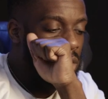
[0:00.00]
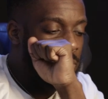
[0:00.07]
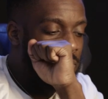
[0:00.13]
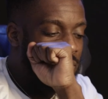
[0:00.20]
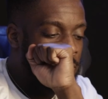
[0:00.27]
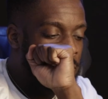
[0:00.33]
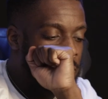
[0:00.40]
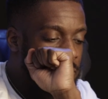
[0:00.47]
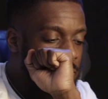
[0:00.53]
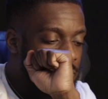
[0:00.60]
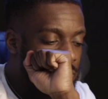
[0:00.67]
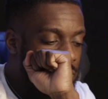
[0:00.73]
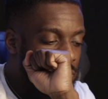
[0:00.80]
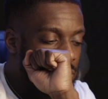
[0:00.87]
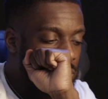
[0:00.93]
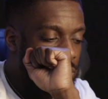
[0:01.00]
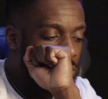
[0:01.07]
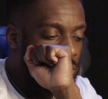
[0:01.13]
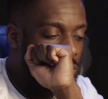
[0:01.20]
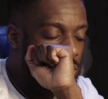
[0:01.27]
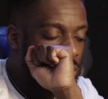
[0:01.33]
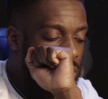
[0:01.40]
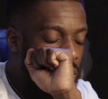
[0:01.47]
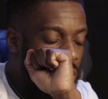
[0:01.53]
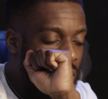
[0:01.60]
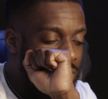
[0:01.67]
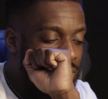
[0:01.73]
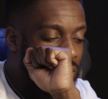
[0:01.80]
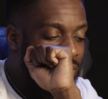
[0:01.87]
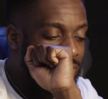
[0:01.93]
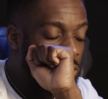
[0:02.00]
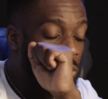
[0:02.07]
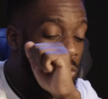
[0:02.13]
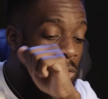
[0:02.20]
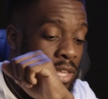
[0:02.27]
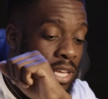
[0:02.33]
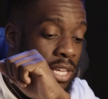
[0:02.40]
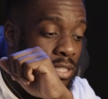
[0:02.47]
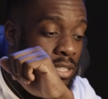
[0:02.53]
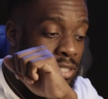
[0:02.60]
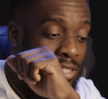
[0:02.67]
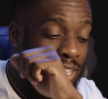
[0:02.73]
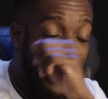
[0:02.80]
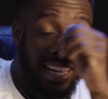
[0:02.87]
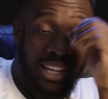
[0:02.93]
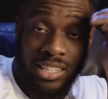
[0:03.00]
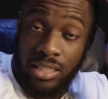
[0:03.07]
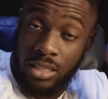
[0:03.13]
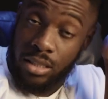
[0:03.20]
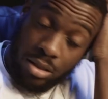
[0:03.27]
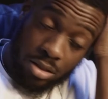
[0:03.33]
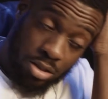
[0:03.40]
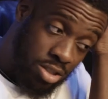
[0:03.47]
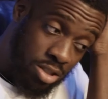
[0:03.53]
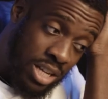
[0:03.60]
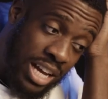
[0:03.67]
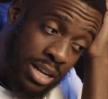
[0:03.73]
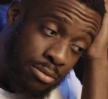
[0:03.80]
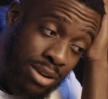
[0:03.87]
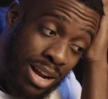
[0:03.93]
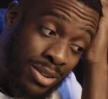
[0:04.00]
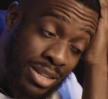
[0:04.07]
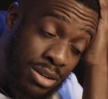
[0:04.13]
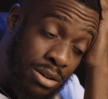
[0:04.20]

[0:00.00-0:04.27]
I mean, I do think the saying, just to kind of round it